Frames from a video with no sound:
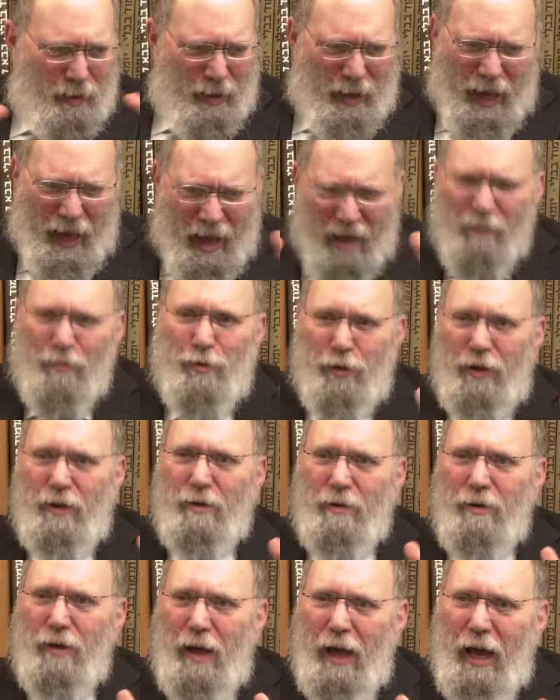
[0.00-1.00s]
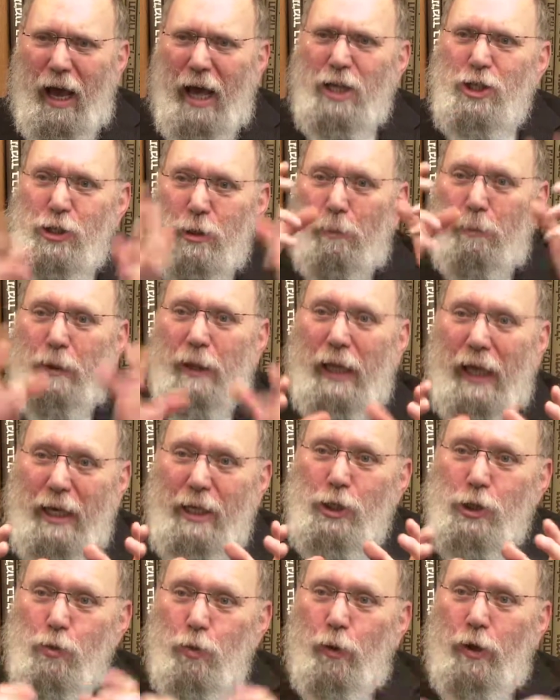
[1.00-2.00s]
heaven as a
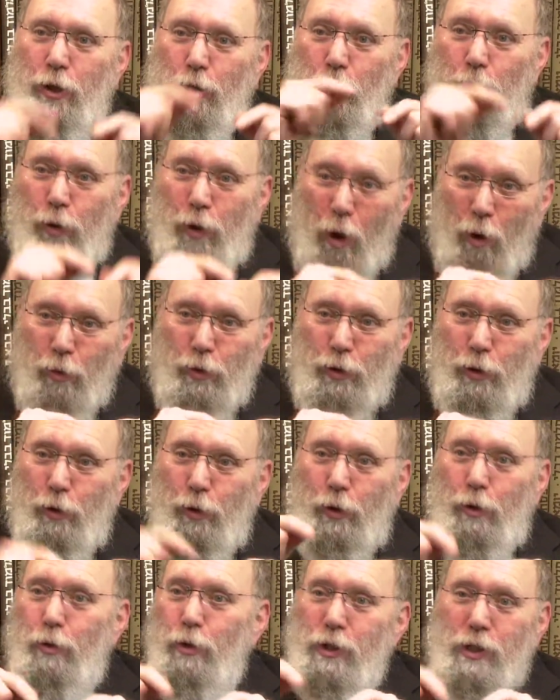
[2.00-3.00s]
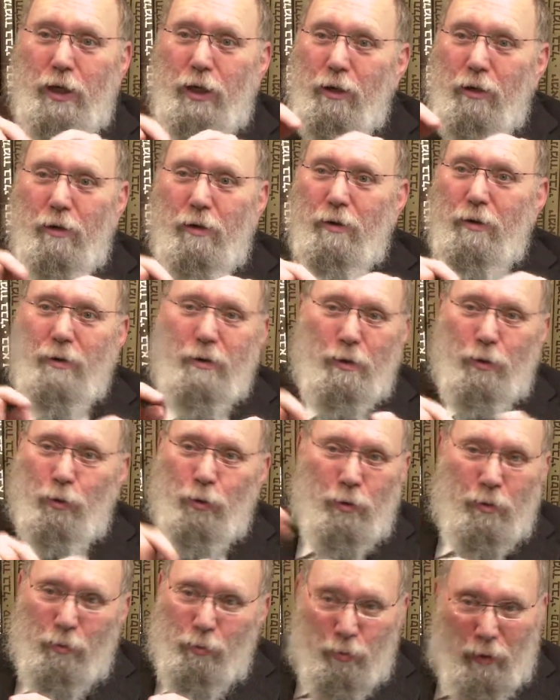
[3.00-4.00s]
place where you go to using
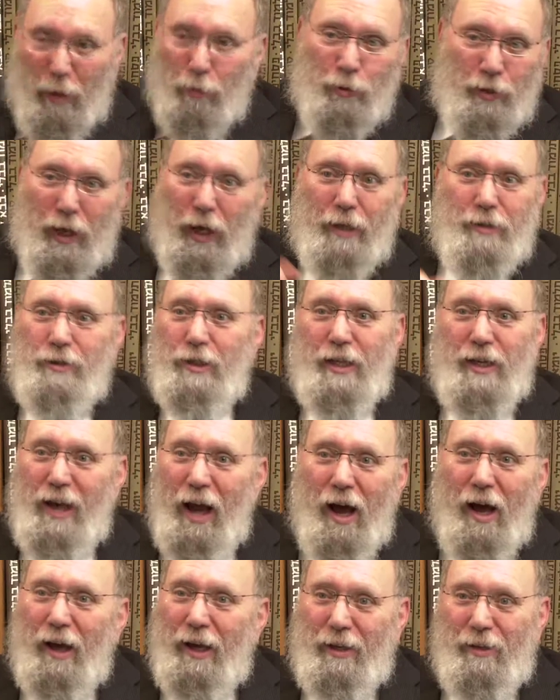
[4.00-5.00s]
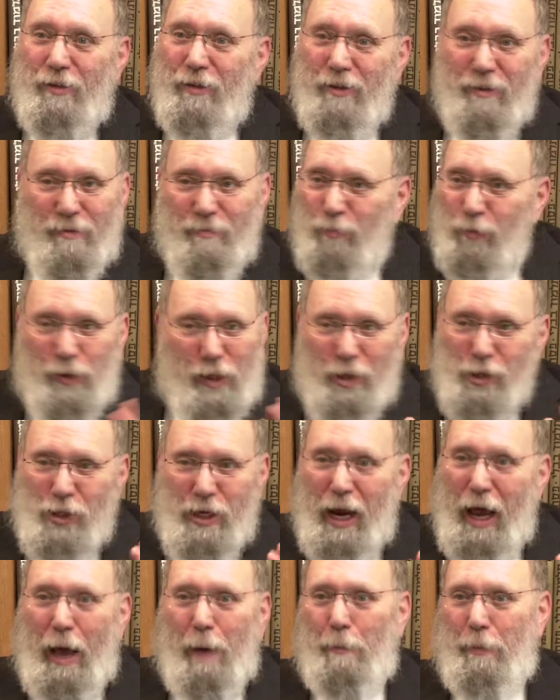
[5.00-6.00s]
Route 99.
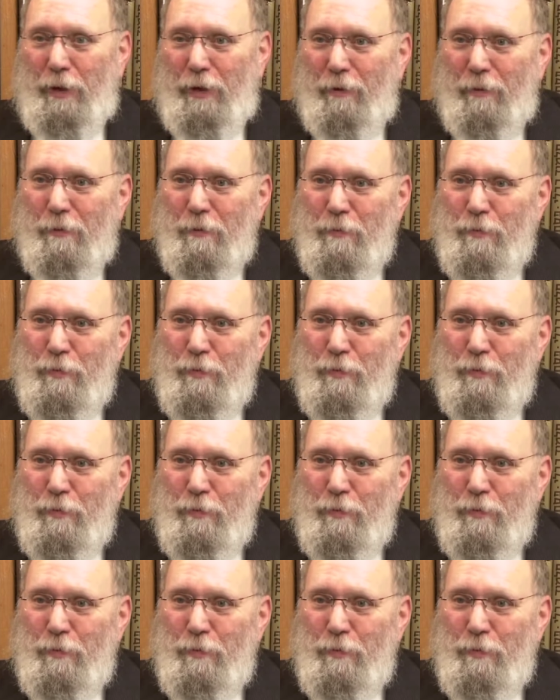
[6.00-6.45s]
Doesn't happen.